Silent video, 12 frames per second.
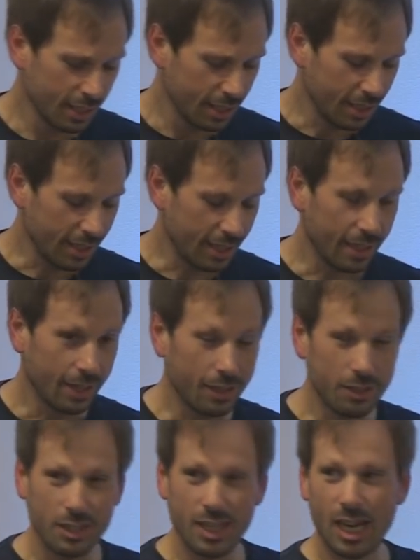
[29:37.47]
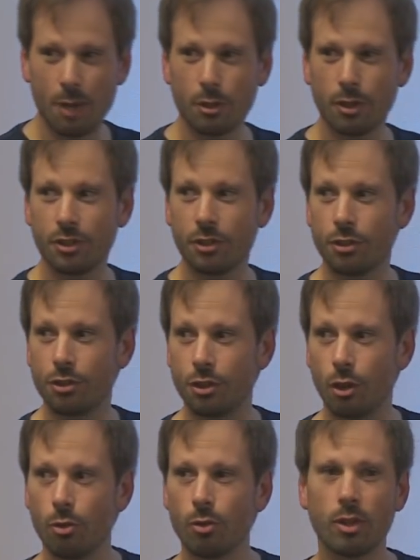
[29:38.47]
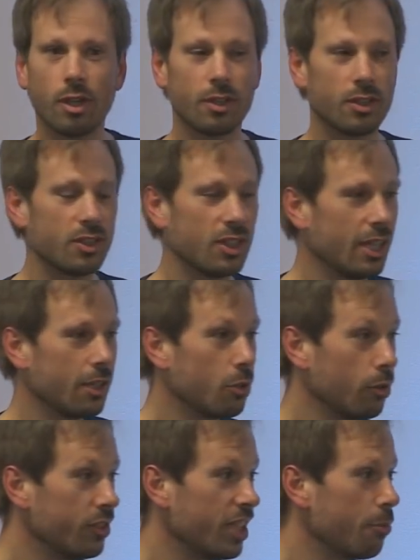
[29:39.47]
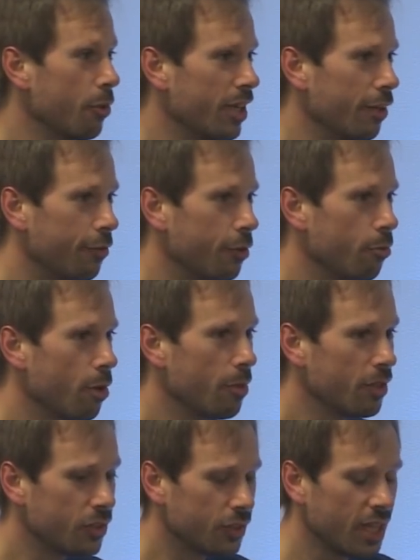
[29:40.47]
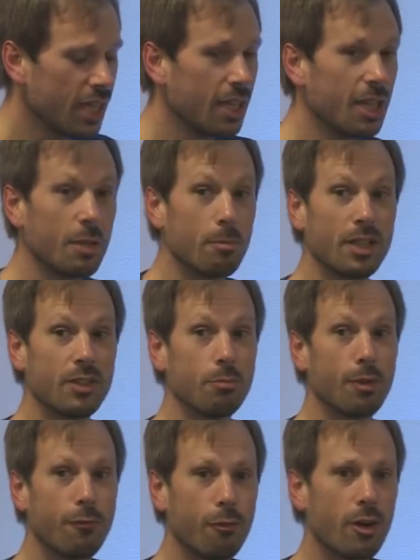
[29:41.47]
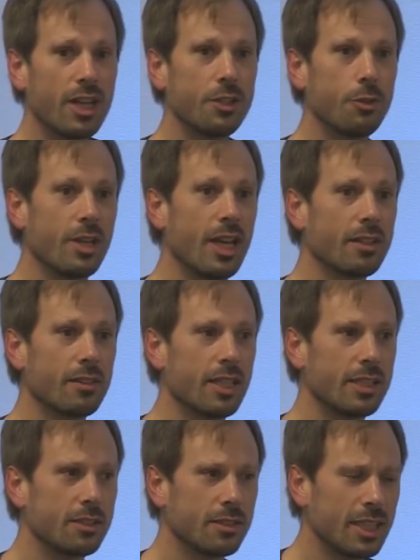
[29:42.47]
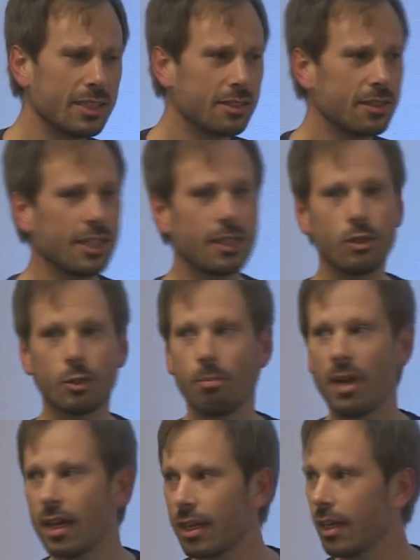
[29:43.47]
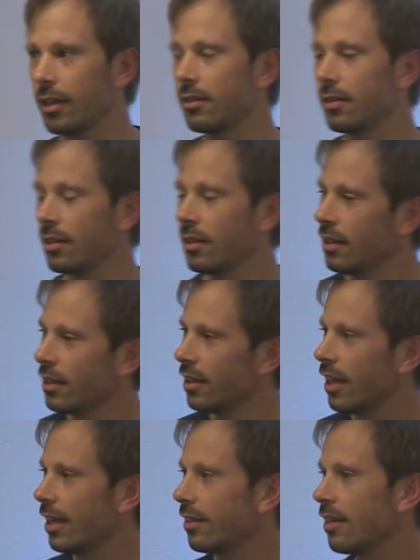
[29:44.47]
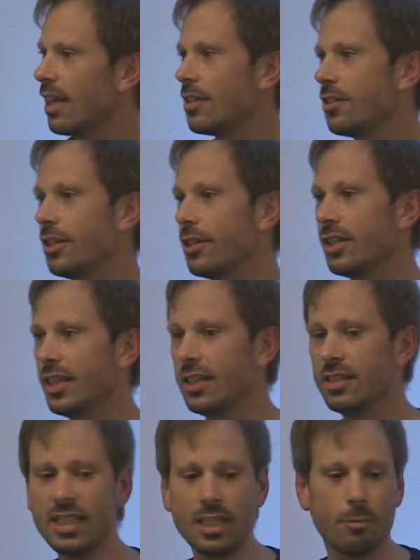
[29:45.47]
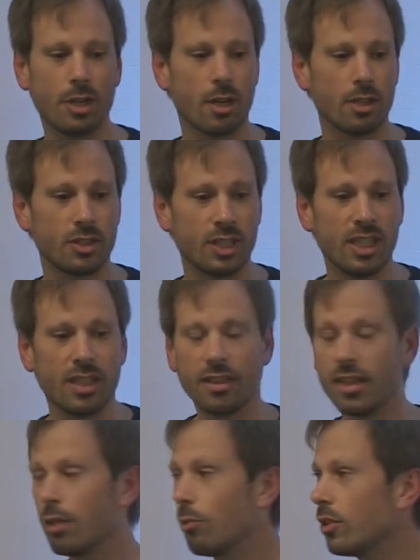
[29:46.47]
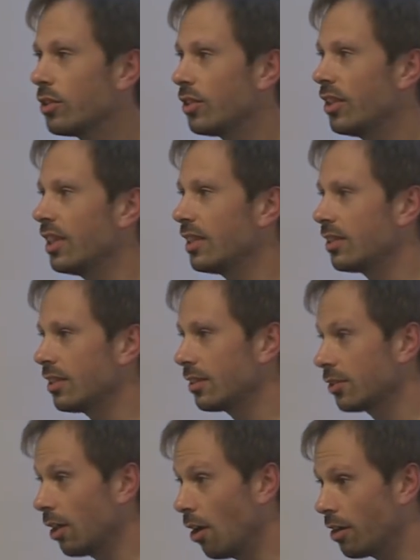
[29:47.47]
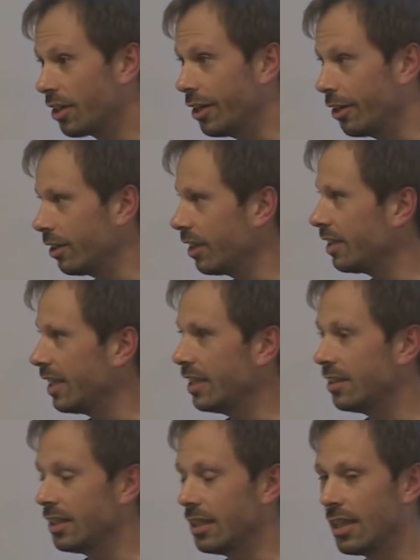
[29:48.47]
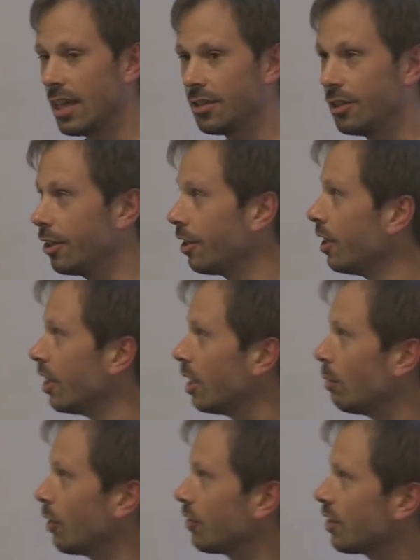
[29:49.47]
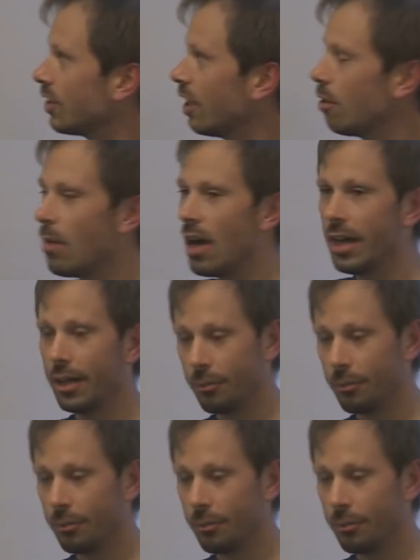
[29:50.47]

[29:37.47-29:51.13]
Uh, and I'm going to show a cool demo in a few moments. But before I do that, let's, let's take a look back at, at last year's ADC, because there was this talk here at ADC last year about Xenomai.